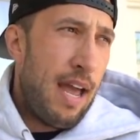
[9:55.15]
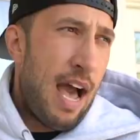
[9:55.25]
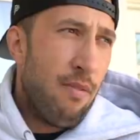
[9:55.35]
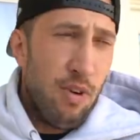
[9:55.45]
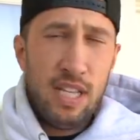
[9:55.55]

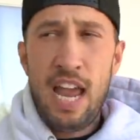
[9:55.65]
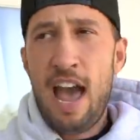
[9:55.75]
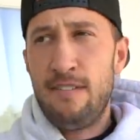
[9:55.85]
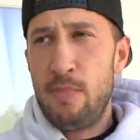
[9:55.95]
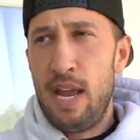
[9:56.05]
I really
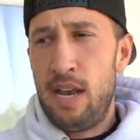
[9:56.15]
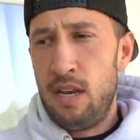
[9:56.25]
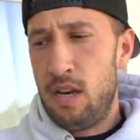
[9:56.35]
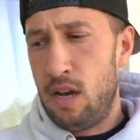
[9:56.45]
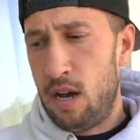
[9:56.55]
have
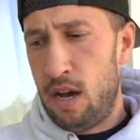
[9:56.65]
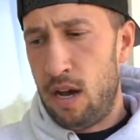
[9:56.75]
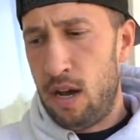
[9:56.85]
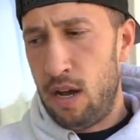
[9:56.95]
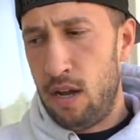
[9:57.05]
been
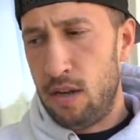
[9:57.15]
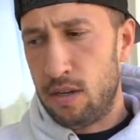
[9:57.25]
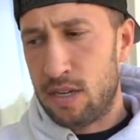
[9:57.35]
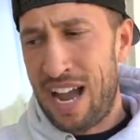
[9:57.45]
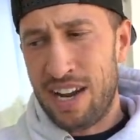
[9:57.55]
uh,
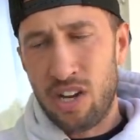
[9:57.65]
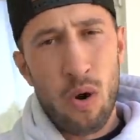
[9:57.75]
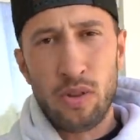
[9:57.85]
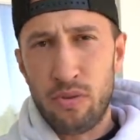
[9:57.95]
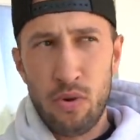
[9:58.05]
kind of
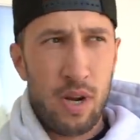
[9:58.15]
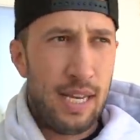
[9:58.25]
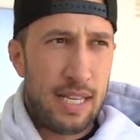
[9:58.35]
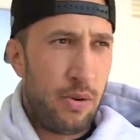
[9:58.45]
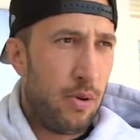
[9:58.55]
going through it
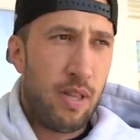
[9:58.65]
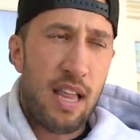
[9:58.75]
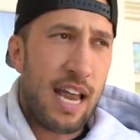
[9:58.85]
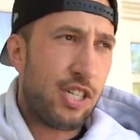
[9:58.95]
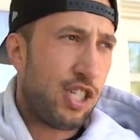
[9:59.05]
and dealing with a
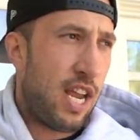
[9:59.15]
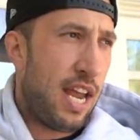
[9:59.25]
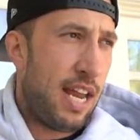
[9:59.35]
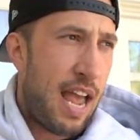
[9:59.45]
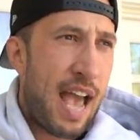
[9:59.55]
lot of
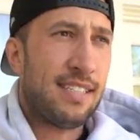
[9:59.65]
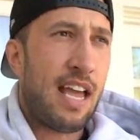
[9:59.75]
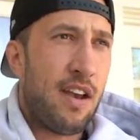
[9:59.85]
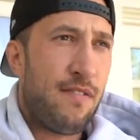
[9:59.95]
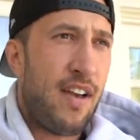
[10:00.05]
shit, and it has
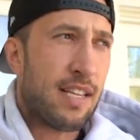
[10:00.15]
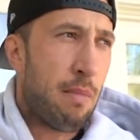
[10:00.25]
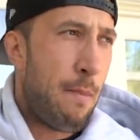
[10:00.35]
had an effect on my